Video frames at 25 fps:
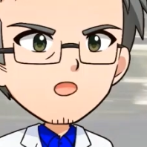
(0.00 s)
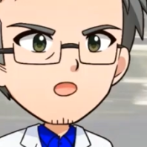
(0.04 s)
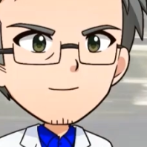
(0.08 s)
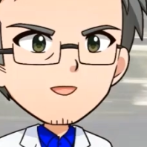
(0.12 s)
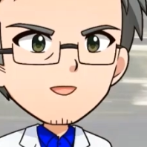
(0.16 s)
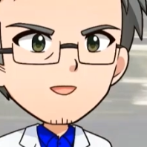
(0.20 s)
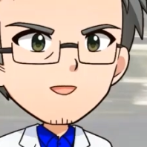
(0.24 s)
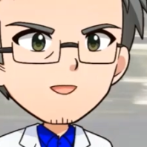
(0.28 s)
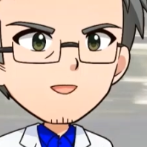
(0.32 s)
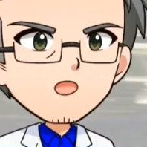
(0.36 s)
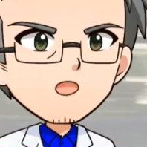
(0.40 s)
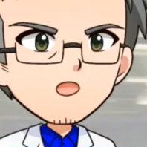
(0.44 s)
has
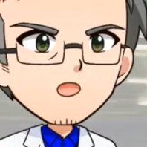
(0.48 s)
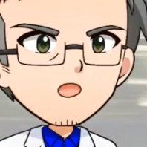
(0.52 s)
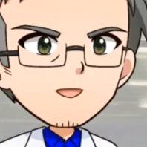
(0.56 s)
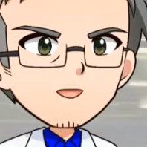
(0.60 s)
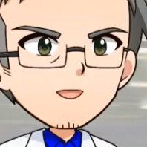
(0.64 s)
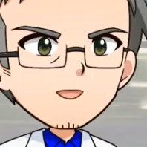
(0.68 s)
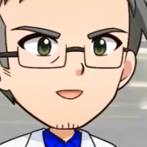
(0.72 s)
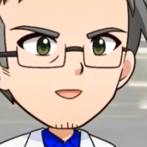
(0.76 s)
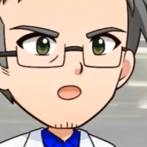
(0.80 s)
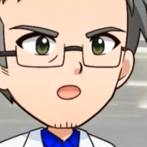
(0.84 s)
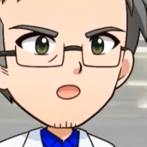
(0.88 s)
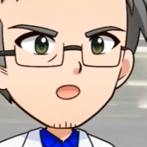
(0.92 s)
a pressure
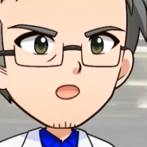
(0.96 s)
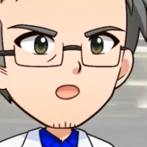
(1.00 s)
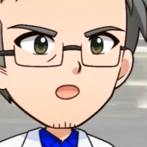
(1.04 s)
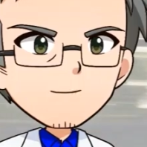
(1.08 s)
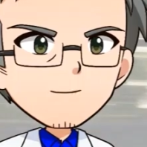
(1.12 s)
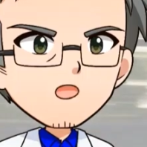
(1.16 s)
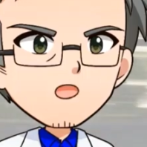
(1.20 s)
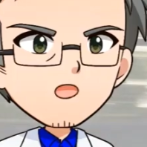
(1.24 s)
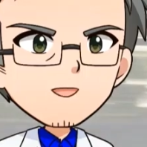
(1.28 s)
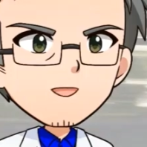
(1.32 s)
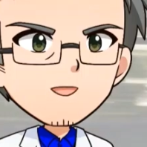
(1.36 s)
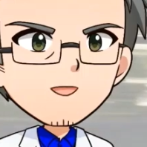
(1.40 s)
sensor,
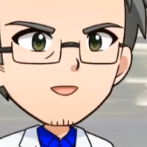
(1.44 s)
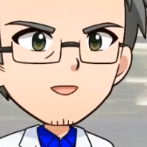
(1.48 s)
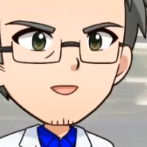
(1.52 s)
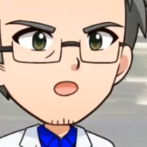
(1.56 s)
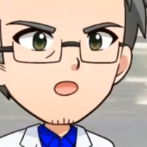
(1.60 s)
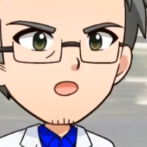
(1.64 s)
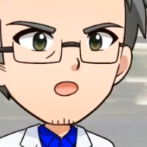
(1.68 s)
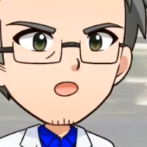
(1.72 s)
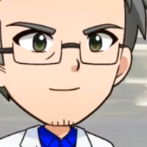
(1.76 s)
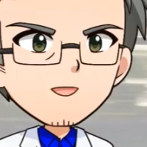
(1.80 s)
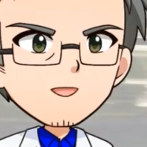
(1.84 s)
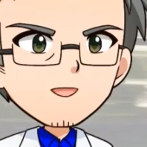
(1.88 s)

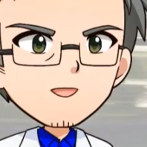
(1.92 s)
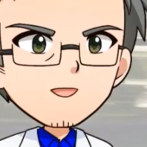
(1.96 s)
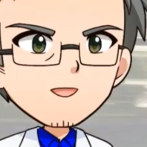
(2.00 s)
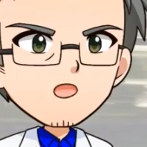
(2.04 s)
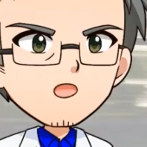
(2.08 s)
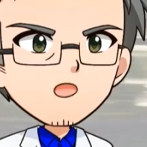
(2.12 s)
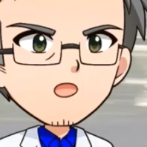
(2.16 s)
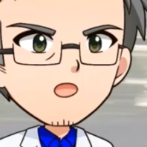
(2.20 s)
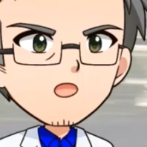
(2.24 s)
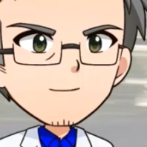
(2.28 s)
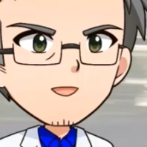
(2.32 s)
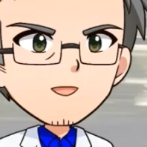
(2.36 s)
exhaust gas
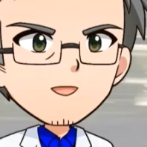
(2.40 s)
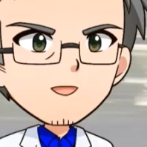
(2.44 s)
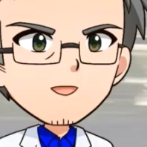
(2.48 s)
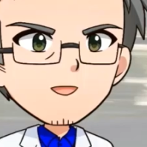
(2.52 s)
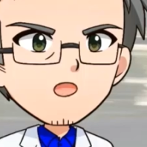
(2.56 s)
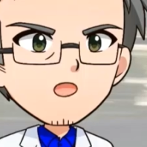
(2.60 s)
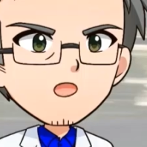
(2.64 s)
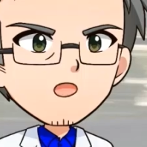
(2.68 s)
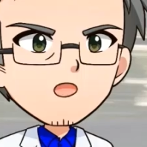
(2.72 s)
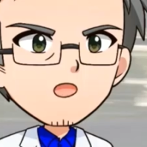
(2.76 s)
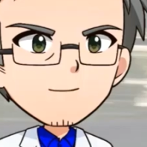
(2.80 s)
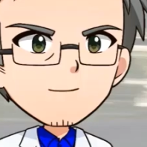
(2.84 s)
sensor,
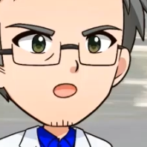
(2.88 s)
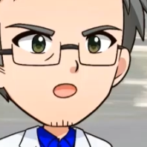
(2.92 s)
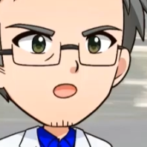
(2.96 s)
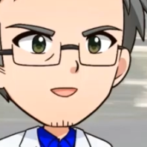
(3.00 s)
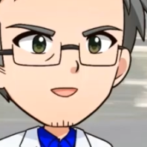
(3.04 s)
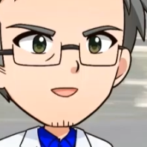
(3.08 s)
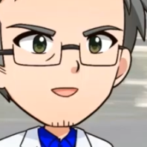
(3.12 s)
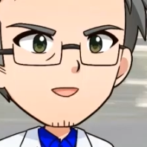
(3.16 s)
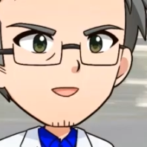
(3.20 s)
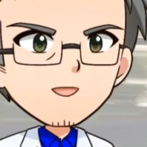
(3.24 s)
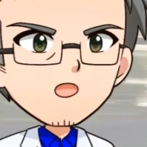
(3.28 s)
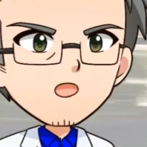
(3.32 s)
and
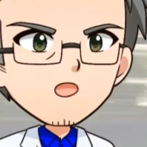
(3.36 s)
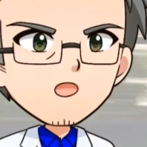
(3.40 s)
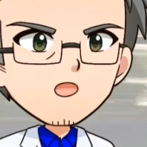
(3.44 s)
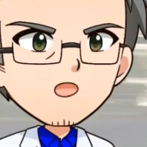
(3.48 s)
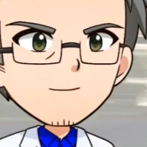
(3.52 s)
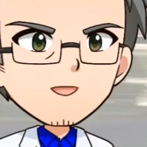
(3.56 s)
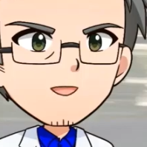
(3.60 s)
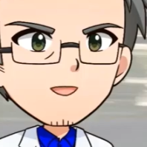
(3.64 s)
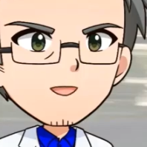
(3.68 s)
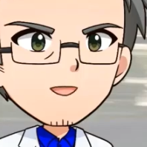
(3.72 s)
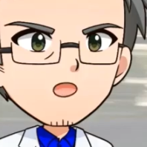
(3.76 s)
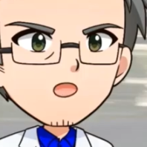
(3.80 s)

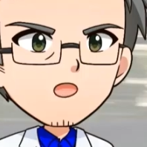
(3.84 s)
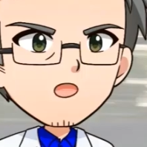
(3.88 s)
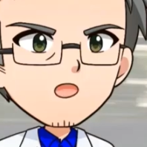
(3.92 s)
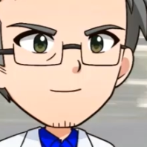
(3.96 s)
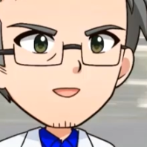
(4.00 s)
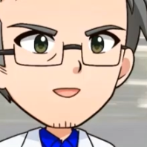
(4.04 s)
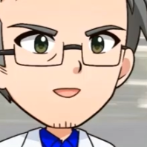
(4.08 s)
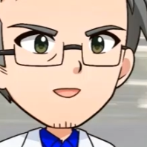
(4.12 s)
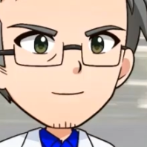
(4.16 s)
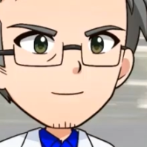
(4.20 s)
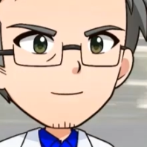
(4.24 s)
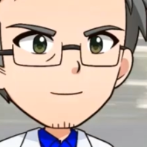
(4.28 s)
rotation
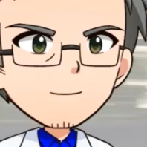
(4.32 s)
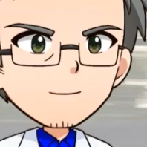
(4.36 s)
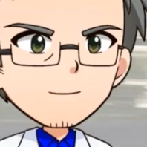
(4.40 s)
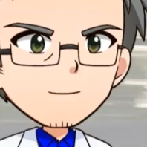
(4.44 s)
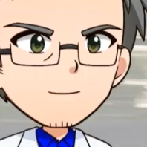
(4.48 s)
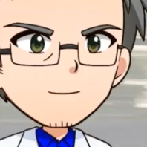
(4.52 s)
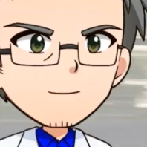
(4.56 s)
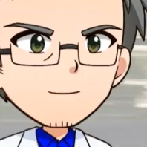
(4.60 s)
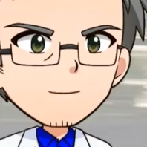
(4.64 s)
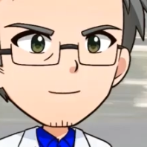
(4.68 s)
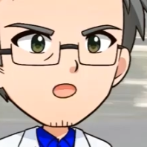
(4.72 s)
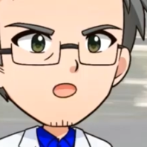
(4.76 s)
sensor.
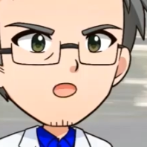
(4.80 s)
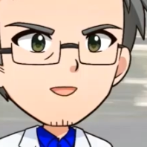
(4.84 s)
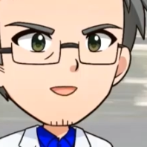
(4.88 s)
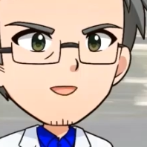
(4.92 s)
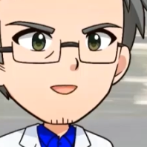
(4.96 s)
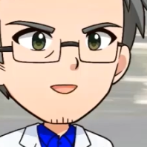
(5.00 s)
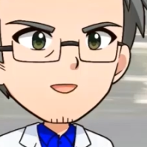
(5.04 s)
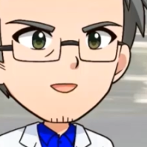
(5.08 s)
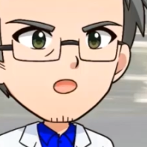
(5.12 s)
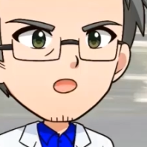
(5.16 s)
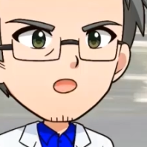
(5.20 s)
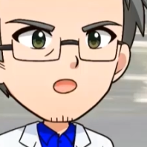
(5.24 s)
The
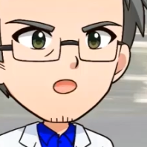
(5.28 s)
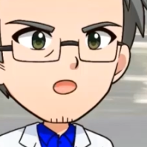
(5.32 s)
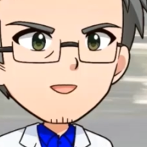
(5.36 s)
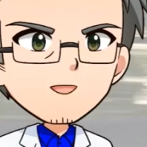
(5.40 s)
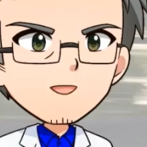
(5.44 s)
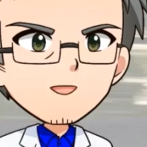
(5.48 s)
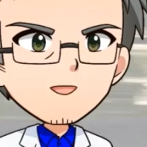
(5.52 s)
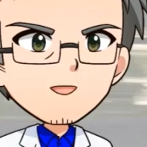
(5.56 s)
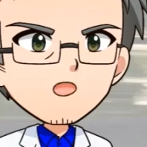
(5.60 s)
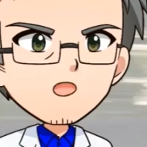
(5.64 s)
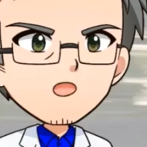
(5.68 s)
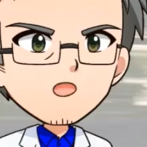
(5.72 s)
brakes have
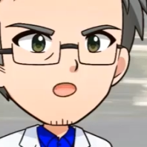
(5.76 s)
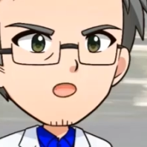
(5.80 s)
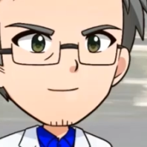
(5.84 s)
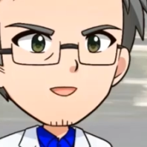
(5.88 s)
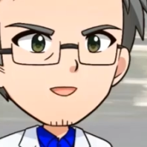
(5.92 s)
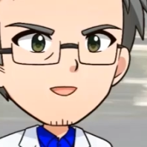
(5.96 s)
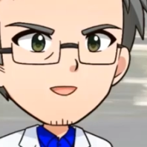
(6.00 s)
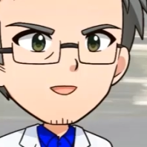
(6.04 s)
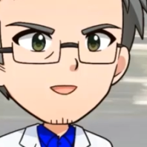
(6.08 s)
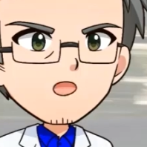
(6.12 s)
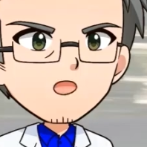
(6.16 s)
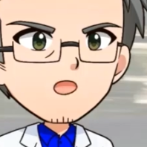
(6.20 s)
an oil
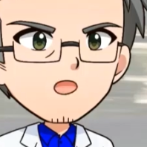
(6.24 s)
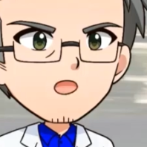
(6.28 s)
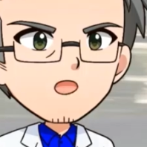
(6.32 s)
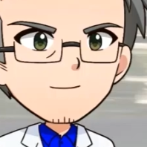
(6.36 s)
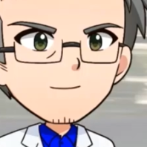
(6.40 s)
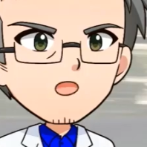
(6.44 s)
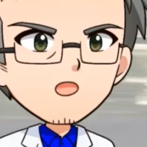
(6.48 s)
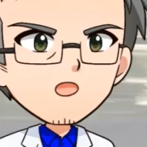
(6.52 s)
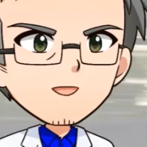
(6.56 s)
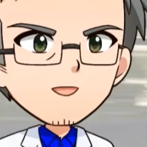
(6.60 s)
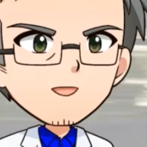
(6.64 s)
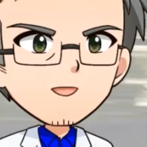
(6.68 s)
pressure
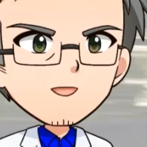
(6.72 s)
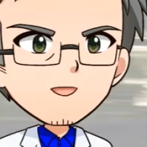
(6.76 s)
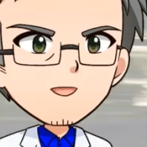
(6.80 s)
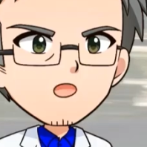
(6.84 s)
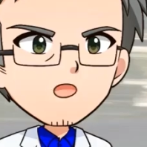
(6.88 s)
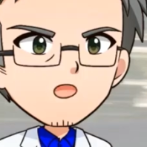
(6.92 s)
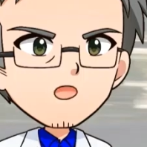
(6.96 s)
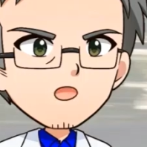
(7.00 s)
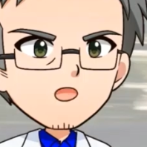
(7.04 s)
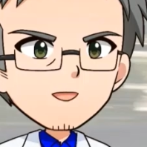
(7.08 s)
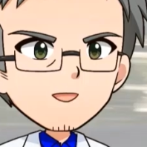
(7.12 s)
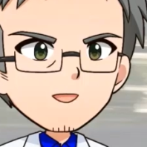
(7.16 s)
sensor,
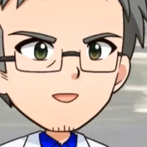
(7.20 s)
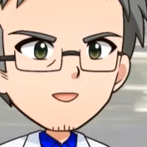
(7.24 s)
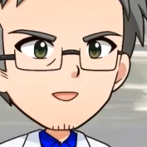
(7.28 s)
slip